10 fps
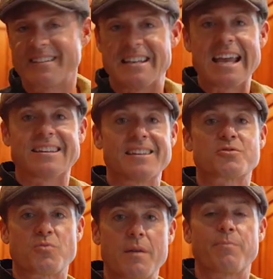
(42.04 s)
Take
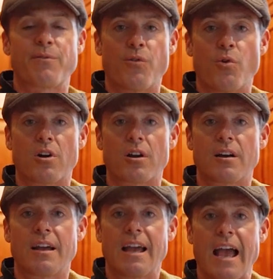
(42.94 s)
this right
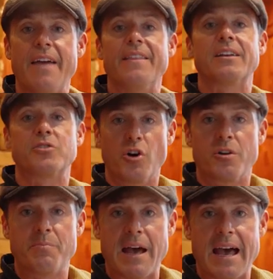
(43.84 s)
before and then go
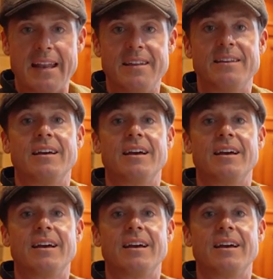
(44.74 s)
to bed.